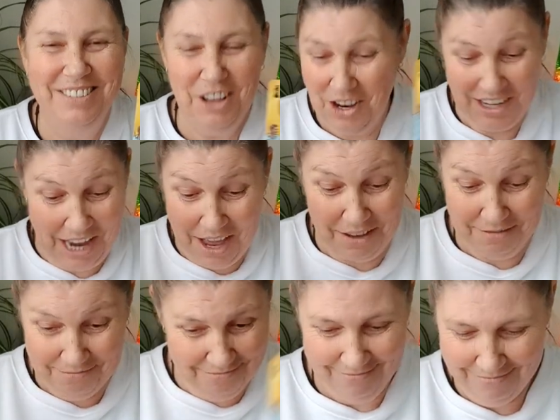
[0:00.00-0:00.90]
I
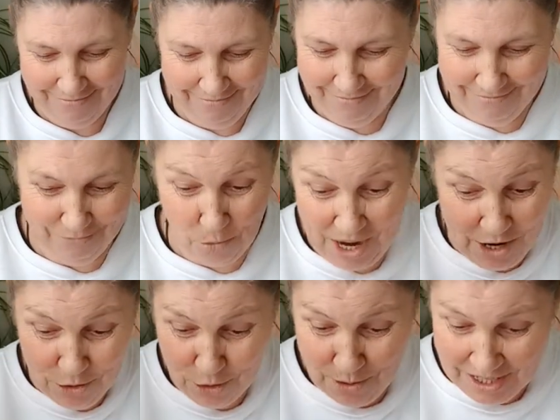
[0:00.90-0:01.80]
can't. What
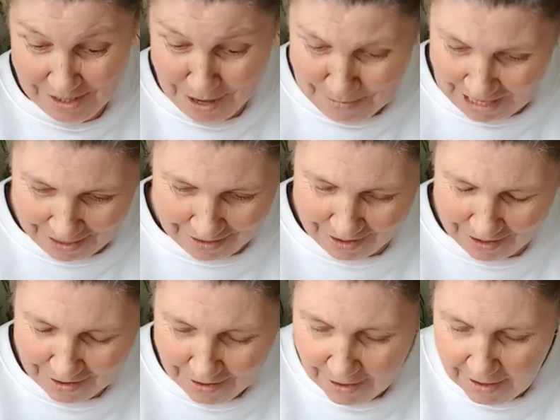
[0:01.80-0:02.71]
else do I say about that?
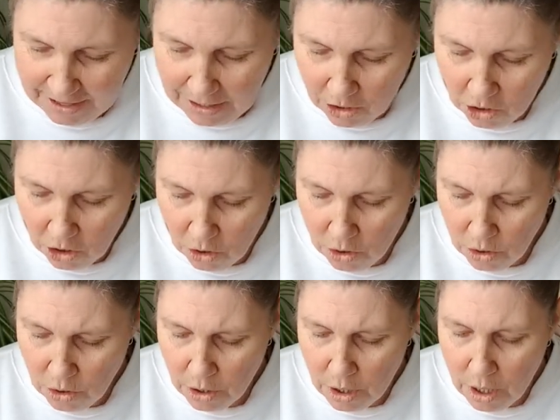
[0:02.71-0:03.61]
You
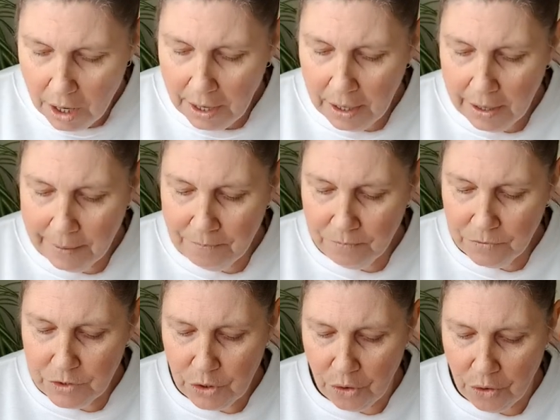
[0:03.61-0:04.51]
know? Um,
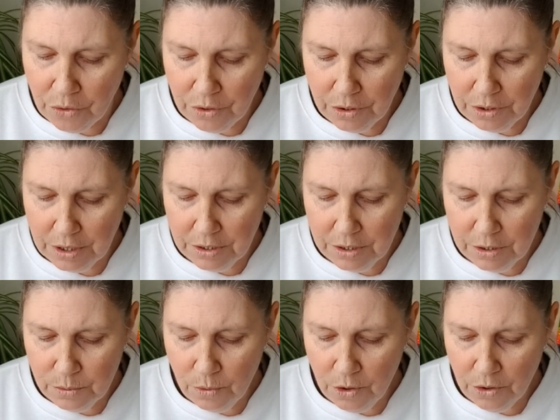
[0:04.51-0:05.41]
so this
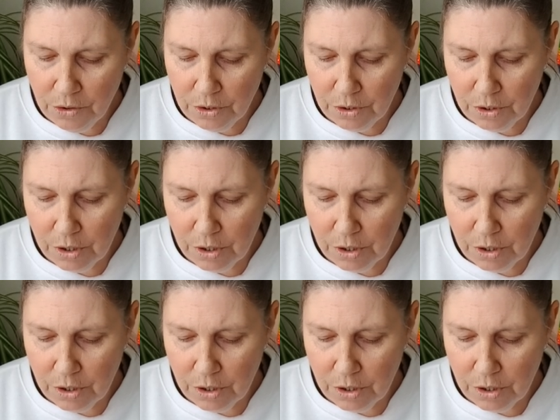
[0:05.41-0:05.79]
is what